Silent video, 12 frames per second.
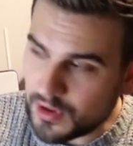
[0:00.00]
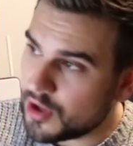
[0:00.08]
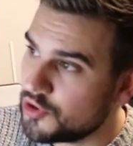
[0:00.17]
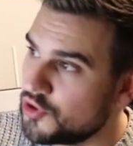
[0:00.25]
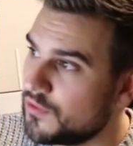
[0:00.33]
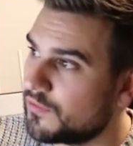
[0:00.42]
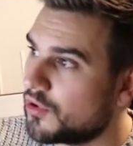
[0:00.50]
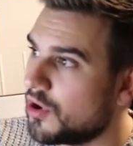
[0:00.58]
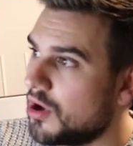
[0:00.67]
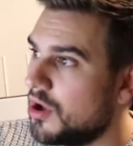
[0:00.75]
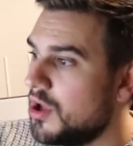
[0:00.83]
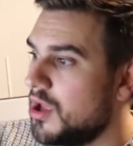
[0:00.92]
you've
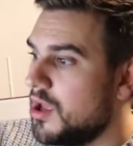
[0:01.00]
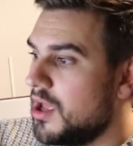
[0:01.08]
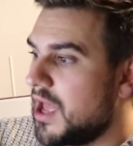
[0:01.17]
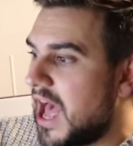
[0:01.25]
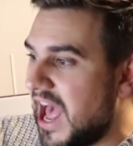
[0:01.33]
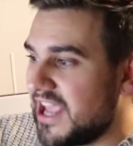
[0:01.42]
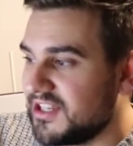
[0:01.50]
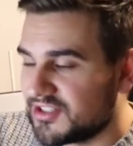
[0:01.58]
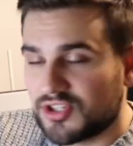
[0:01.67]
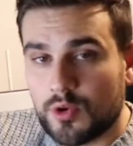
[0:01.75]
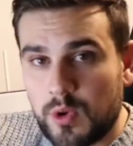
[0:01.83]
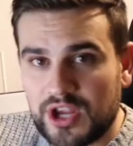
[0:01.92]
got 8
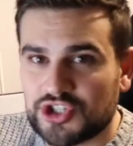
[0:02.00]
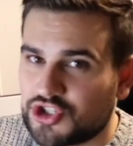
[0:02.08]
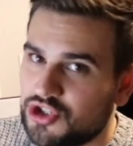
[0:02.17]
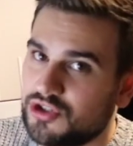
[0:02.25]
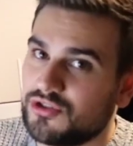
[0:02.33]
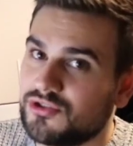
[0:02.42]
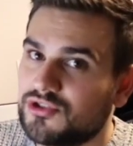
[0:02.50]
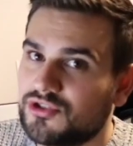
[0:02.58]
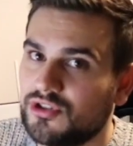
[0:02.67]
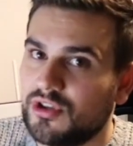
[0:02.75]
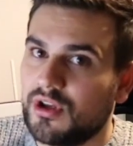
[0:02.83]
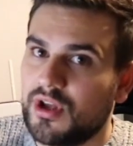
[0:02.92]

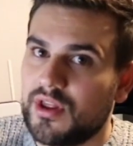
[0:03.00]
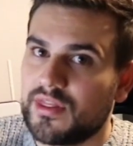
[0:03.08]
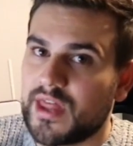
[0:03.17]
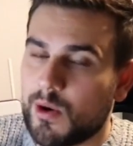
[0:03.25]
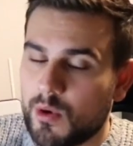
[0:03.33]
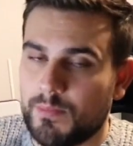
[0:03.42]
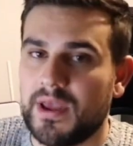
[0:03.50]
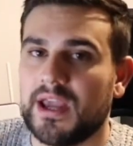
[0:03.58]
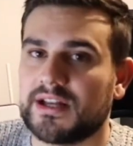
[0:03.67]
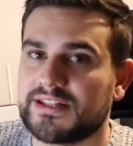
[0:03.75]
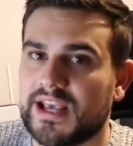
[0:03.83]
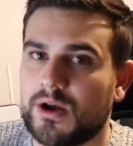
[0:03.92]
questions that were
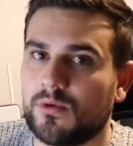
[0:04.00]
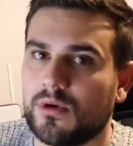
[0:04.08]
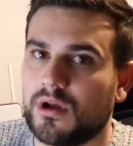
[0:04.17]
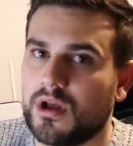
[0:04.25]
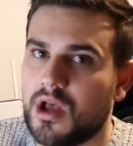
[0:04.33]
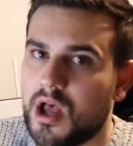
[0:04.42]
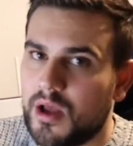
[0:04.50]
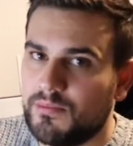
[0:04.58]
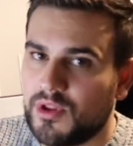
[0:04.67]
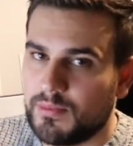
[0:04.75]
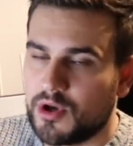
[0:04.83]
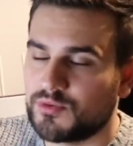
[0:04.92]
picked out,
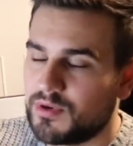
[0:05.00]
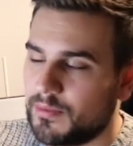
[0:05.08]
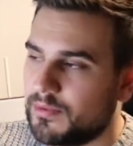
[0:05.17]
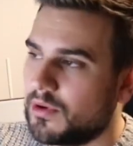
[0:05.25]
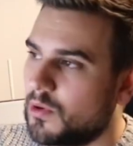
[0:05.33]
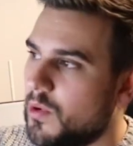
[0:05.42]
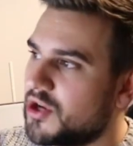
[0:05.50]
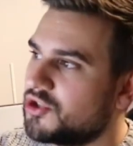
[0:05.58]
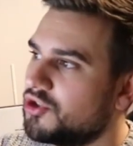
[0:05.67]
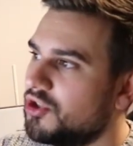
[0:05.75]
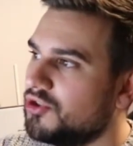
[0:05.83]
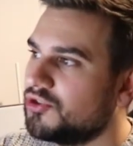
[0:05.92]
the most popular
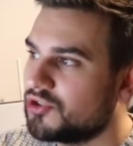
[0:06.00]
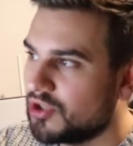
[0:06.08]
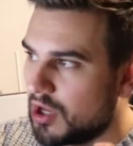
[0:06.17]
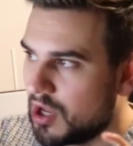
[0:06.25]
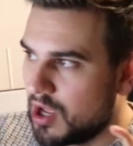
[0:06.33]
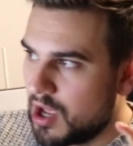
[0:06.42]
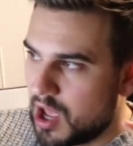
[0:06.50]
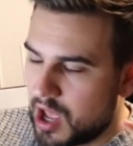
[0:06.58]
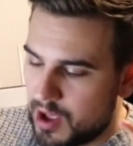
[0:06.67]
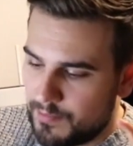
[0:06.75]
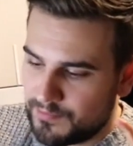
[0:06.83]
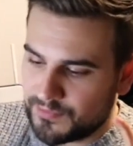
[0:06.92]
questions,
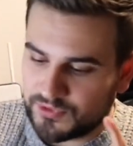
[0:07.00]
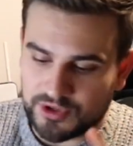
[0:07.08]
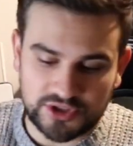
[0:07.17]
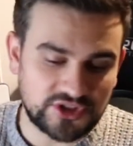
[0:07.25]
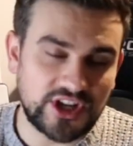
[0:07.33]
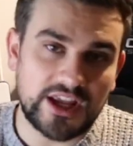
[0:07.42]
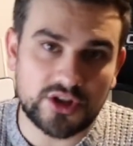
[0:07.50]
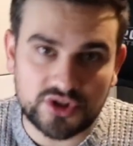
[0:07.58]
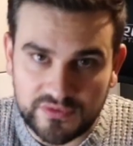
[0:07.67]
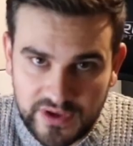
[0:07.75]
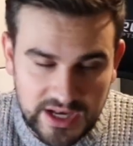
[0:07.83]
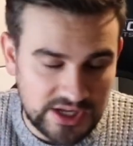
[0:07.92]
the status
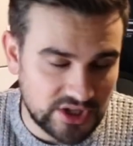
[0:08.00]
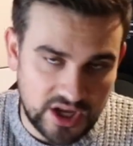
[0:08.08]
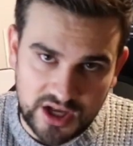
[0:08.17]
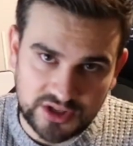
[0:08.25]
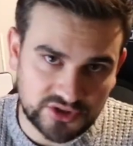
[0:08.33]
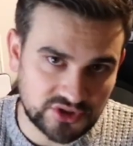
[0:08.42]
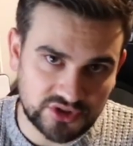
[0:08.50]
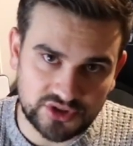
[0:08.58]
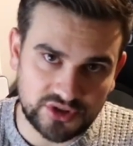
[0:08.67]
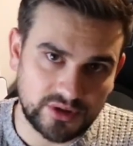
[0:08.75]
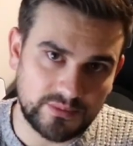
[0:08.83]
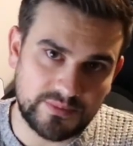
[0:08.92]
of any
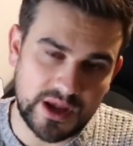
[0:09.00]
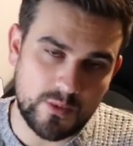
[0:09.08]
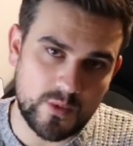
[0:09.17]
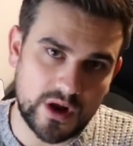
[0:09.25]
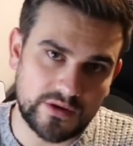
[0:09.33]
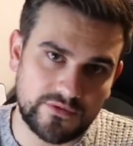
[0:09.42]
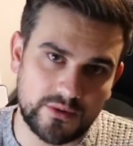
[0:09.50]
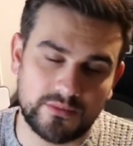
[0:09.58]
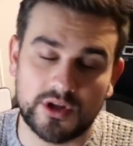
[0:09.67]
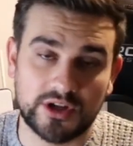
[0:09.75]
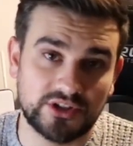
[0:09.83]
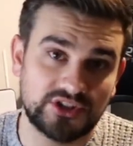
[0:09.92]
tasks being one of them.
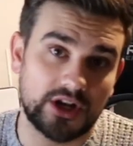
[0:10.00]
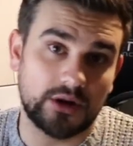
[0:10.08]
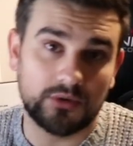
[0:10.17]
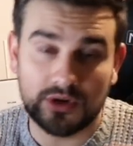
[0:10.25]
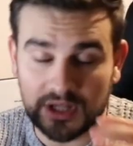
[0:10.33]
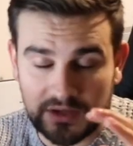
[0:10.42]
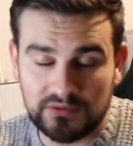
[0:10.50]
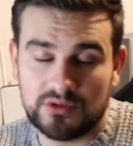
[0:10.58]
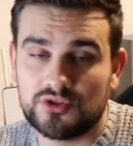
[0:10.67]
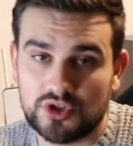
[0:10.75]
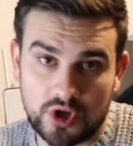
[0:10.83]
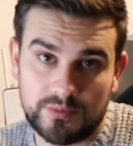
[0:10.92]
Like I said, I'm going to give you the
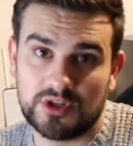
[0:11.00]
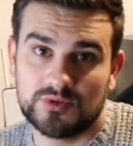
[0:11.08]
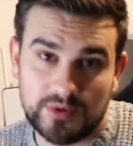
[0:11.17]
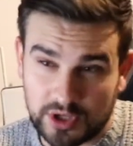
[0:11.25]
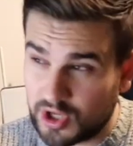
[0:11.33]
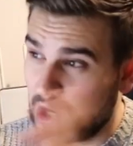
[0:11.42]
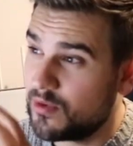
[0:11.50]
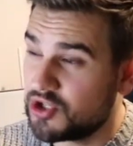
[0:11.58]
topics, but go and